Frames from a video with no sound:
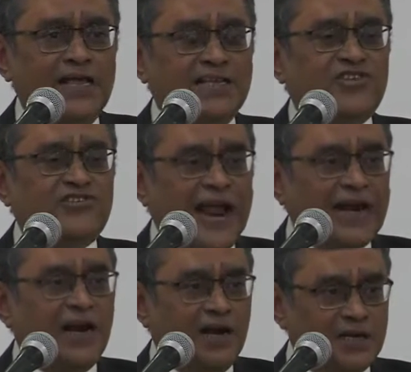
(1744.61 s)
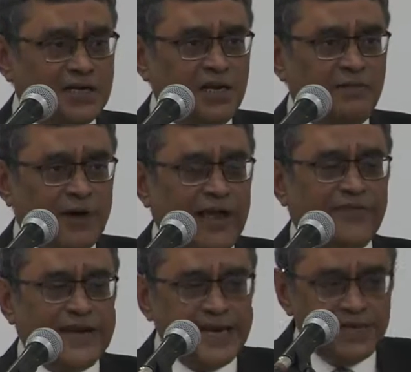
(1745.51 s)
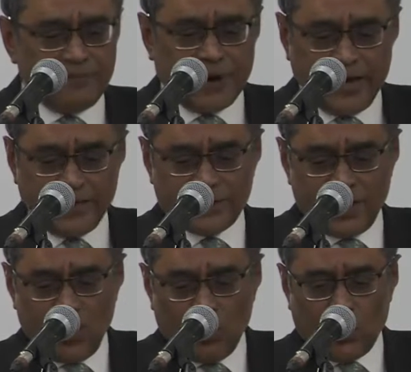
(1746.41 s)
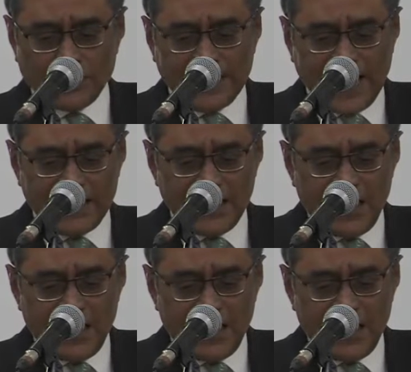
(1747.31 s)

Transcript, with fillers: strangled private enterprise, was that,